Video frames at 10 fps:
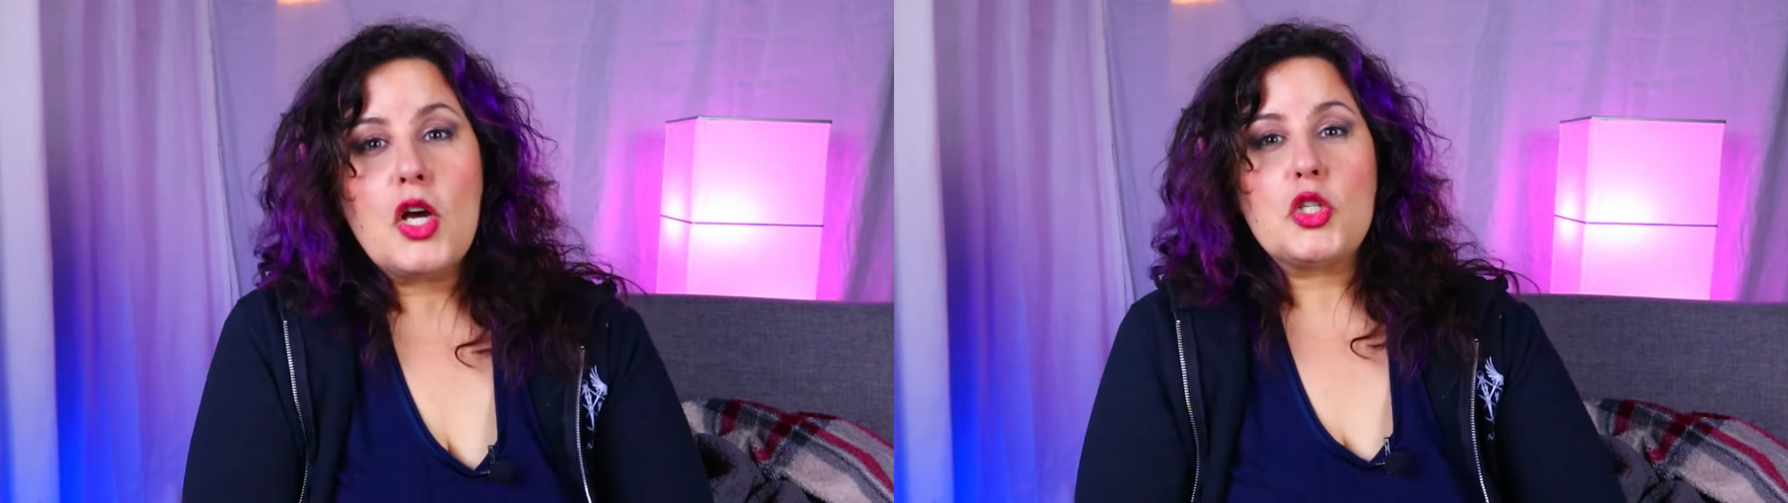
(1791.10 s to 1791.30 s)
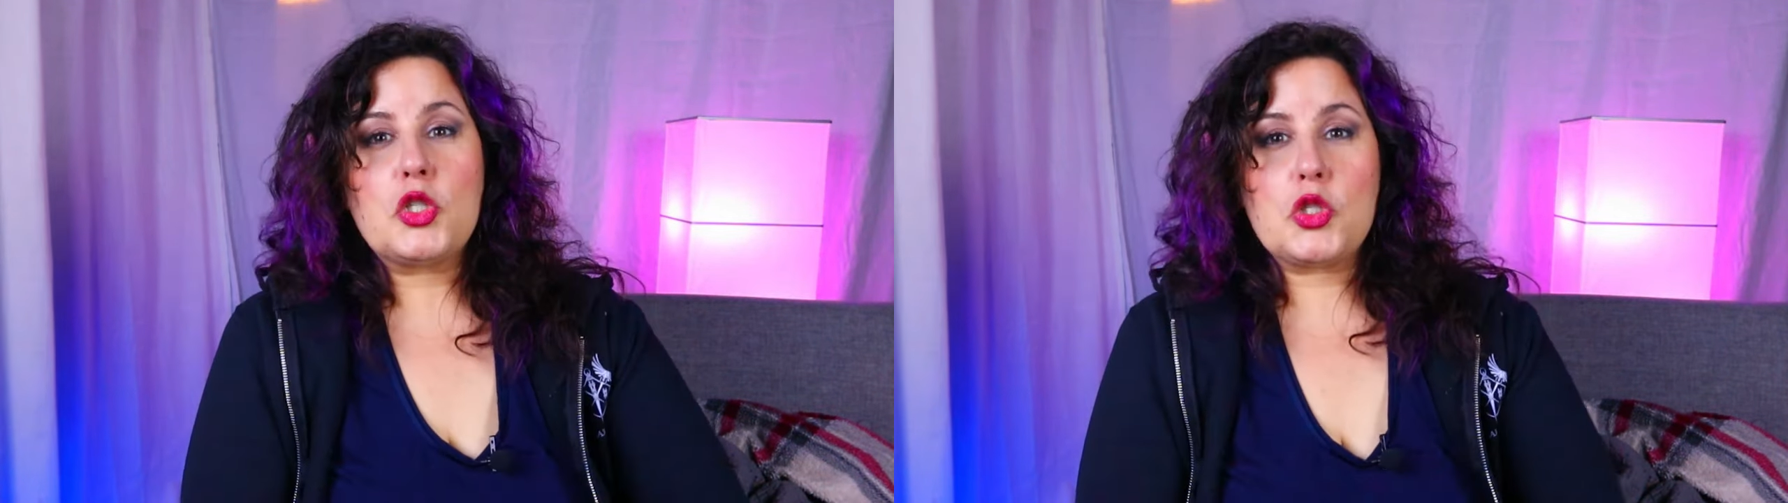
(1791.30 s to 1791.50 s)

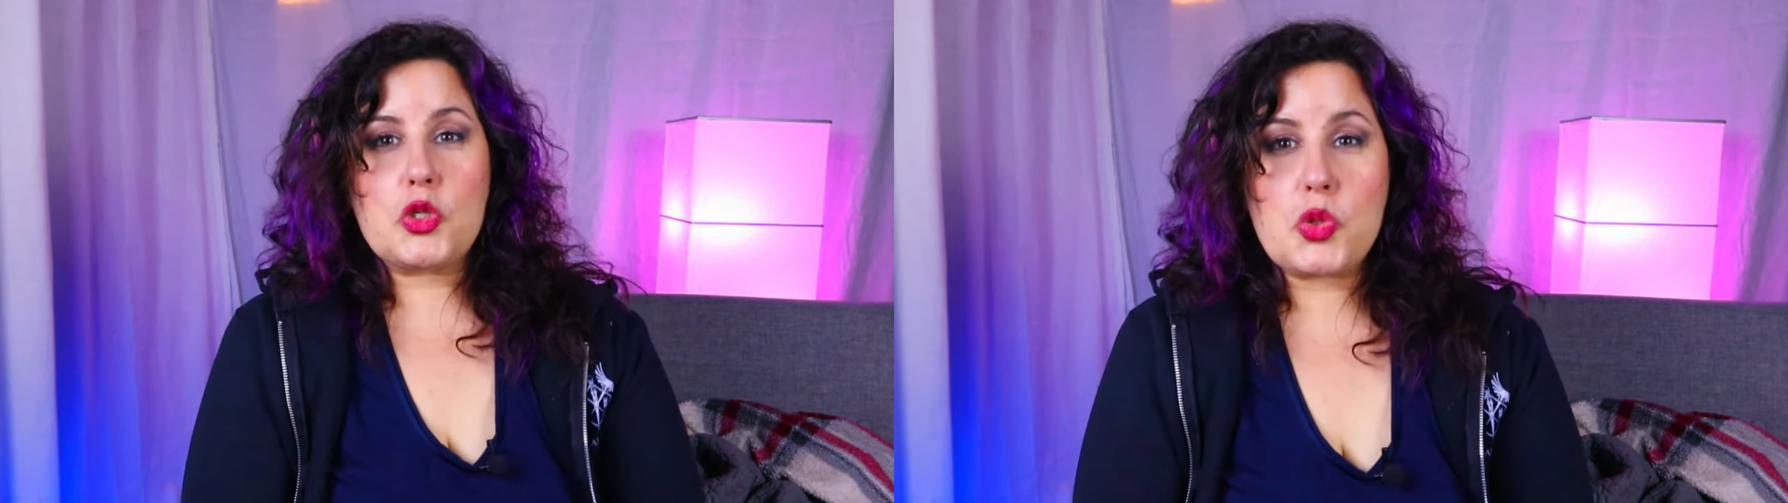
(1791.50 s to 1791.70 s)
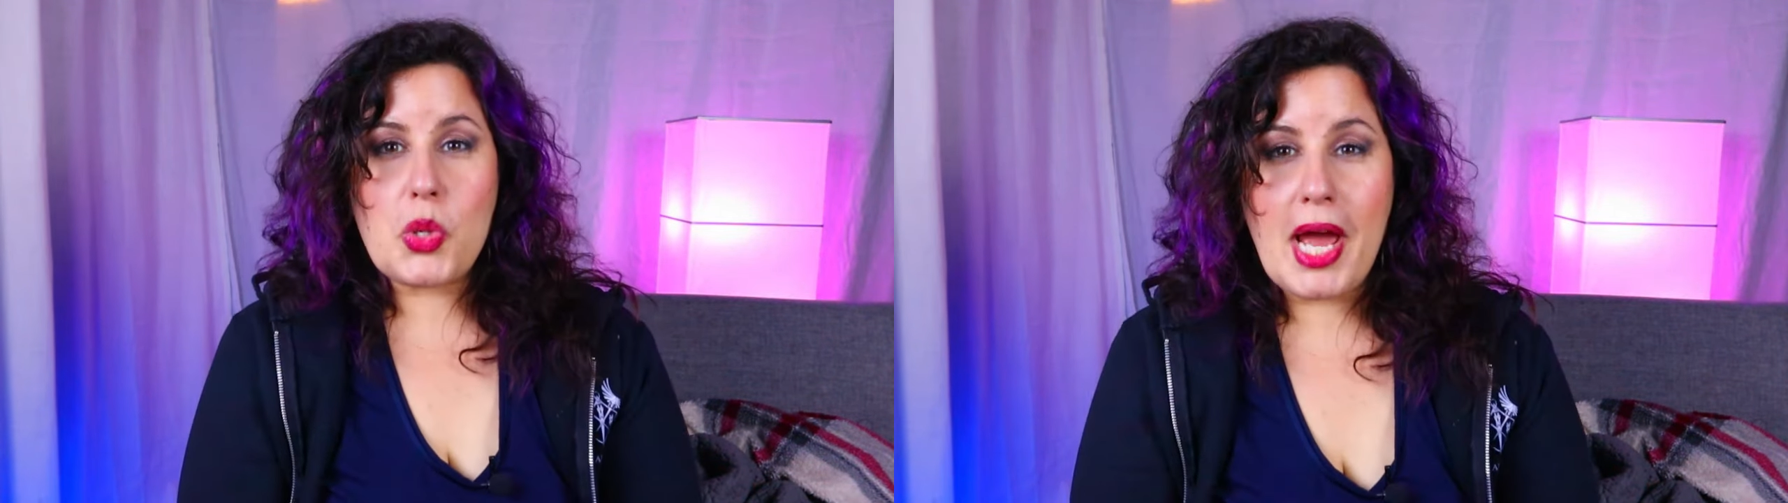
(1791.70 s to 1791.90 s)

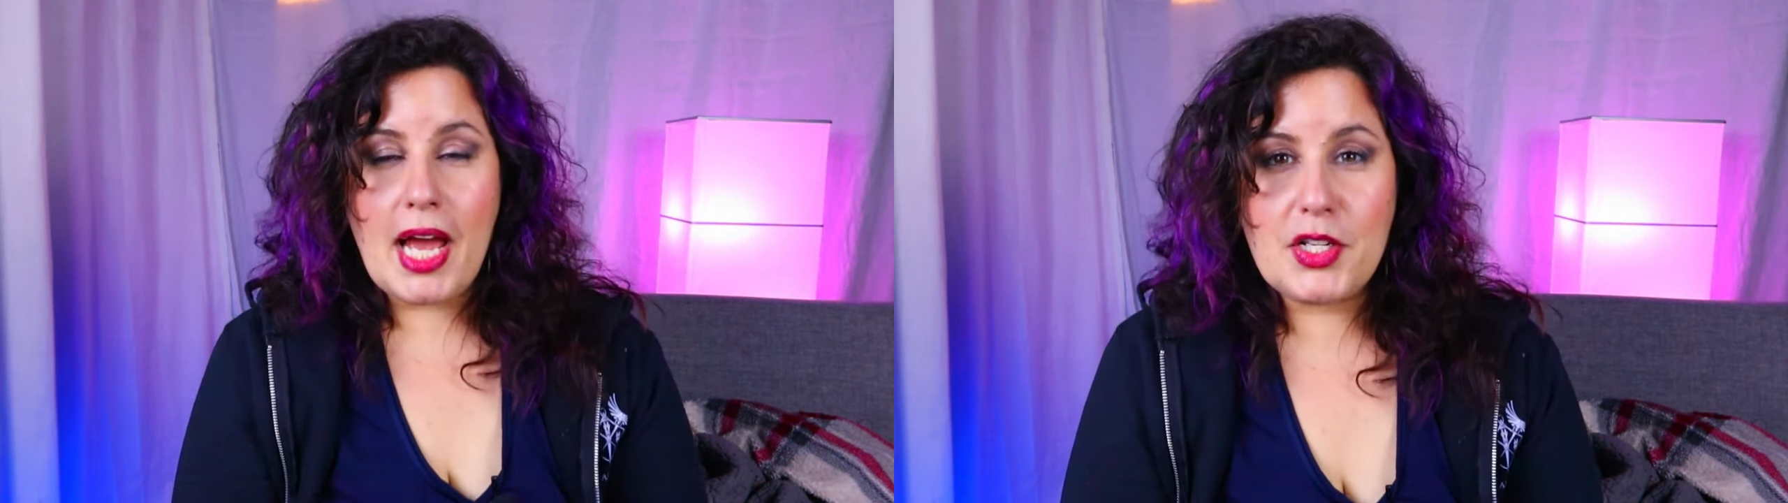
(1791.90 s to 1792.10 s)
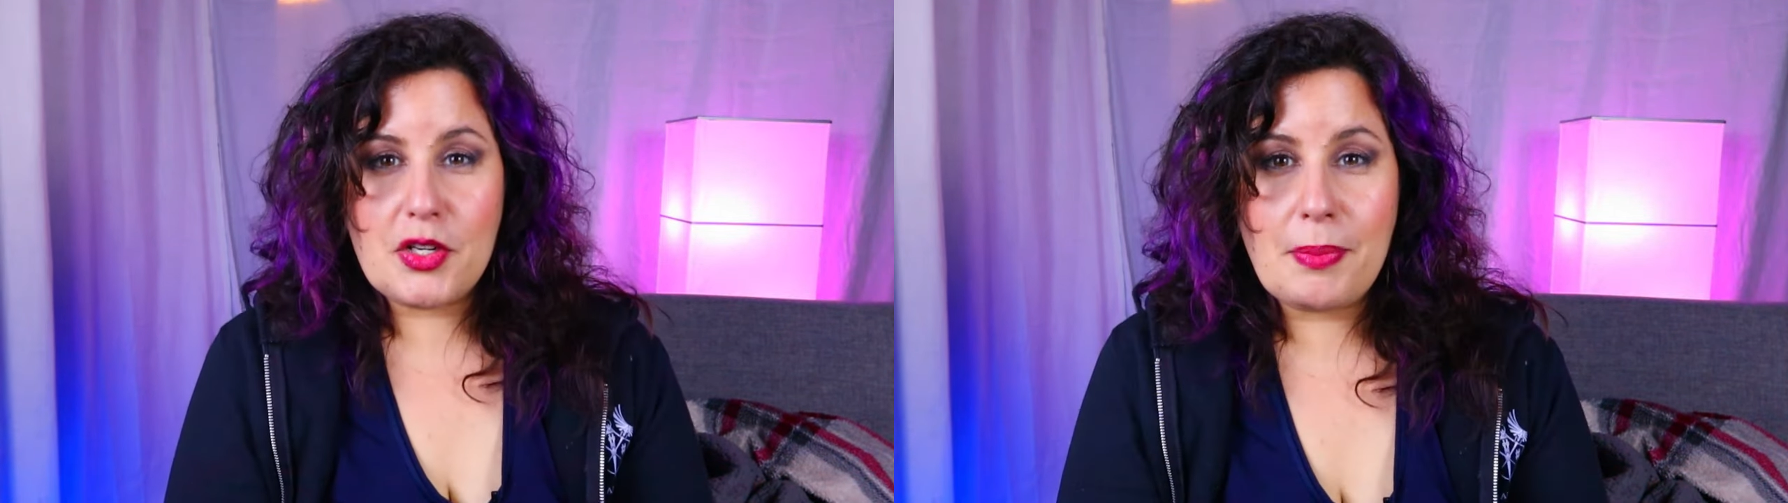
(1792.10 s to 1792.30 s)

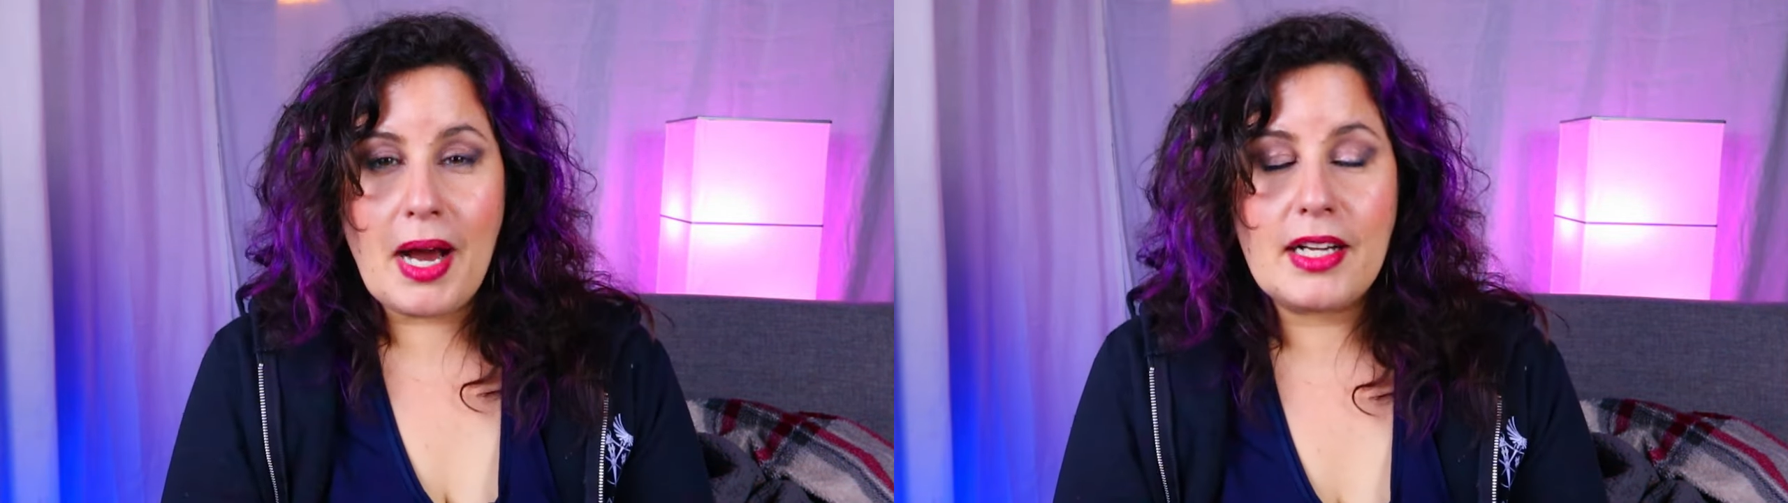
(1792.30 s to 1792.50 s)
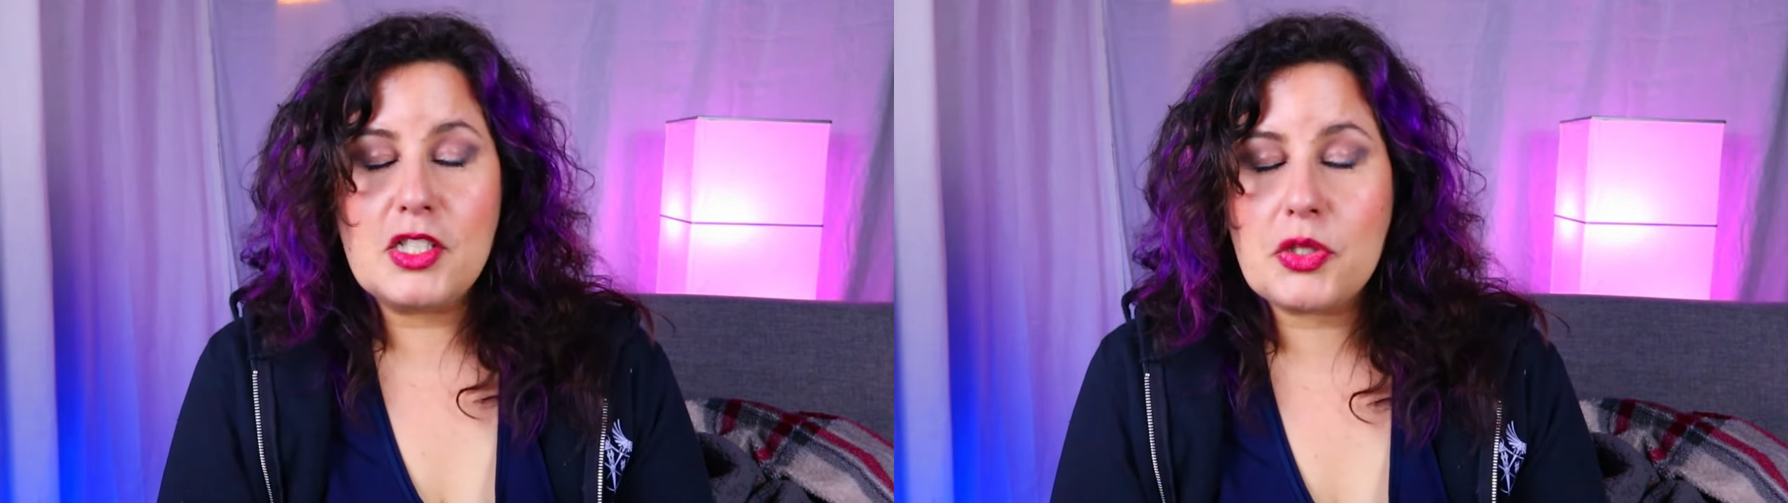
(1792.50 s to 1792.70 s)
stretch your bodies,